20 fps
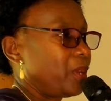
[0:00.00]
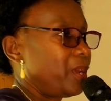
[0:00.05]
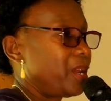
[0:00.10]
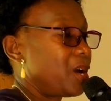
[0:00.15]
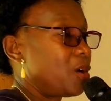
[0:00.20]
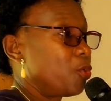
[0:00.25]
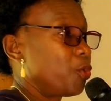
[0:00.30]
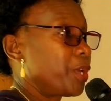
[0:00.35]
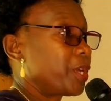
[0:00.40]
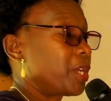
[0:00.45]

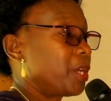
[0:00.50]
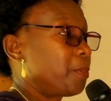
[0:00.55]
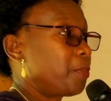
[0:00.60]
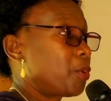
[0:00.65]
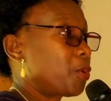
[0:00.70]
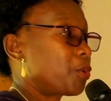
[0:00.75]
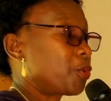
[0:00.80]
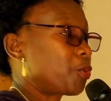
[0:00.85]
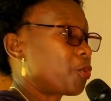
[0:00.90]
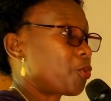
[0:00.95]
Now we keep
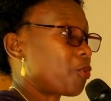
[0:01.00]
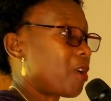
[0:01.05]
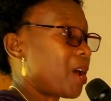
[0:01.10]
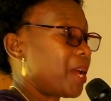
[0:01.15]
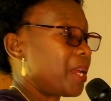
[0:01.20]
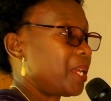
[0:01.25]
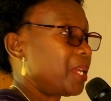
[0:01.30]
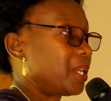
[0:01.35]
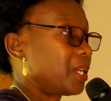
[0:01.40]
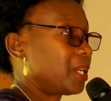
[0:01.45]
on
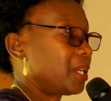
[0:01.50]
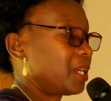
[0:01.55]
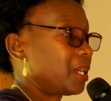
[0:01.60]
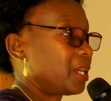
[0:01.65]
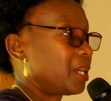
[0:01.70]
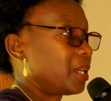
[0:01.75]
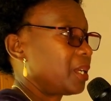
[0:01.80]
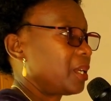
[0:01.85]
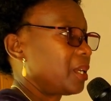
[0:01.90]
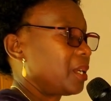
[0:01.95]
crying.
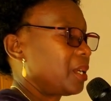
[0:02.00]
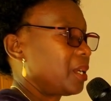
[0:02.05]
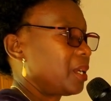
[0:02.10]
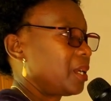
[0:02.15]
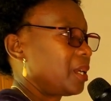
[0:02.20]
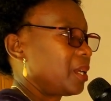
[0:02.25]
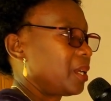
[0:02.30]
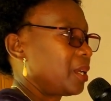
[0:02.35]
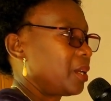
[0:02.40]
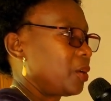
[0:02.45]

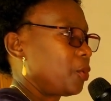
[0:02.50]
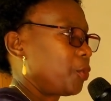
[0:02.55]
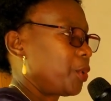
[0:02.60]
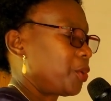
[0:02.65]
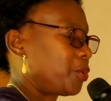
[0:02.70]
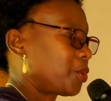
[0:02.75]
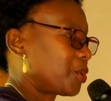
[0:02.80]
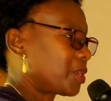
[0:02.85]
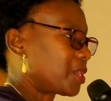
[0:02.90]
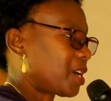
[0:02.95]
We
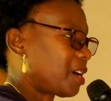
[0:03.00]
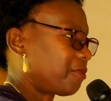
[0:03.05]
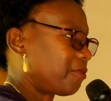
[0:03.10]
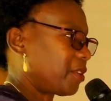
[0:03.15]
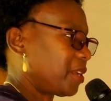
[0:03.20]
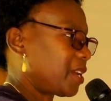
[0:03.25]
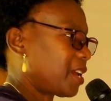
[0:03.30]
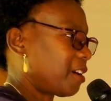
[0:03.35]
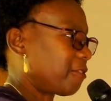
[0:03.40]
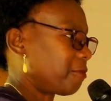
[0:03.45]
don't have
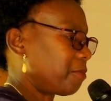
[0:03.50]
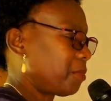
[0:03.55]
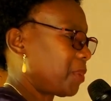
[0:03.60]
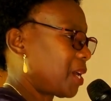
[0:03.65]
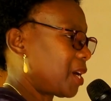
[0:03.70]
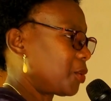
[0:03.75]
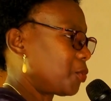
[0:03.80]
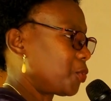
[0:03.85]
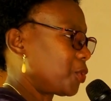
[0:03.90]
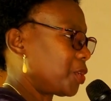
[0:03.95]
enough
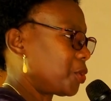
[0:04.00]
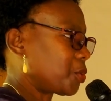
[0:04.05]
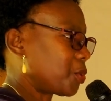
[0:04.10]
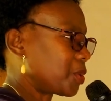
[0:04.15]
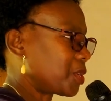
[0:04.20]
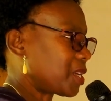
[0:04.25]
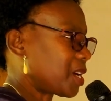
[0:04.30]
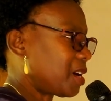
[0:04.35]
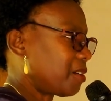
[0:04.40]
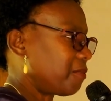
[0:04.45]
blood, we
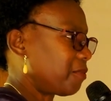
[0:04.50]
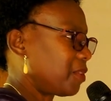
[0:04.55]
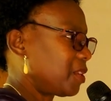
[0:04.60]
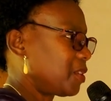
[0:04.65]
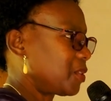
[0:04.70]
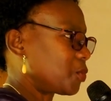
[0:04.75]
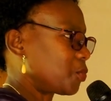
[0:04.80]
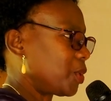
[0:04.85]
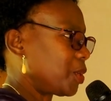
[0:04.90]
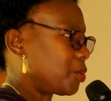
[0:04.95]
don't have
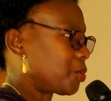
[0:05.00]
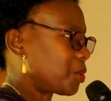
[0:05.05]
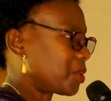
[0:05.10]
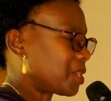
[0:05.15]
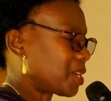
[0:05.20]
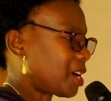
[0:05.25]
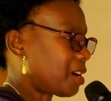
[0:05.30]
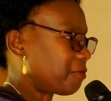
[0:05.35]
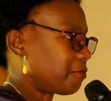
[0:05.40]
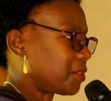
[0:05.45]
this, we
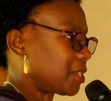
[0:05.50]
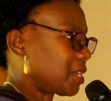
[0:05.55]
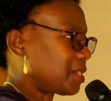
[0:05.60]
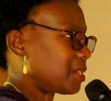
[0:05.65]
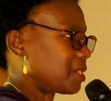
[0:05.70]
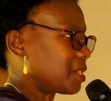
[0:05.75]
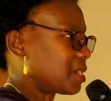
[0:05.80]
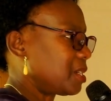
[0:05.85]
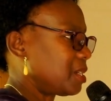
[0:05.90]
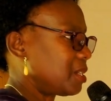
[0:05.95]
don't have
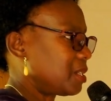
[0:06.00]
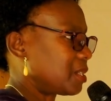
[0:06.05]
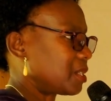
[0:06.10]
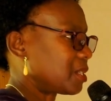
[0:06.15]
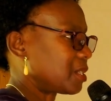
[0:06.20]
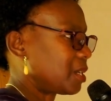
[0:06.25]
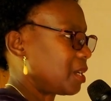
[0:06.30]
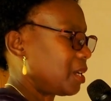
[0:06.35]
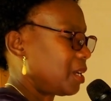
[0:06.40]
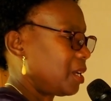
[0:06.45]
test
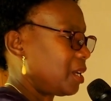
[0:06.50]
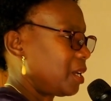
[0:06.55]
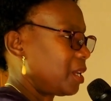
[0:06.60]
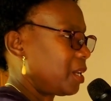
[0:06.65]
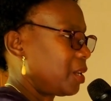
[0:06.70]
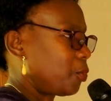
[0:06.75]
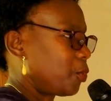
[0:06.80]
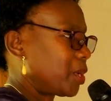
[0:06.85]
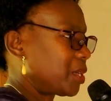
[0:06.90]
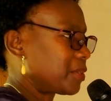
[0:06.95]
kits.
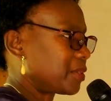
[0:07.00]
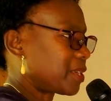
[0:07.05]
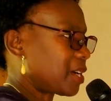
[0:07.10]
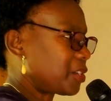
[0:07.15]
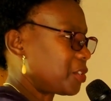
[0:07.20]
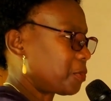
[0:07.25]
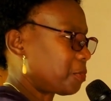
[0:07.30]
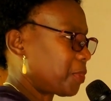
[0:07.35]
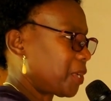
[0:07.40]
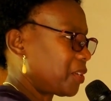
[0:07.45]
When
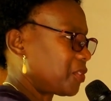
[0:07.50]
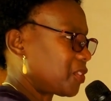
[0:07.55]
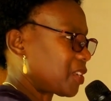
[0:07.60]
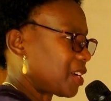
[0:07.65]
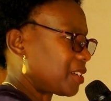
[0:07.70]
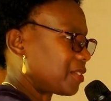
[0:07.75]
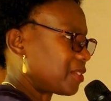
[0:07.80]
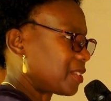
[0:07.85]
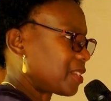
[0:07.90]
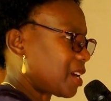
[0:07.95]
such
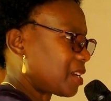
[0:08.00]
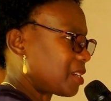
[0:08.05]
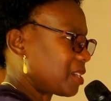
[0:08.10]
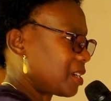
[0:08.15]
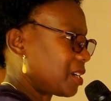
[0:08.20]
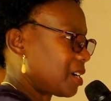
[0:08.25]
pictures start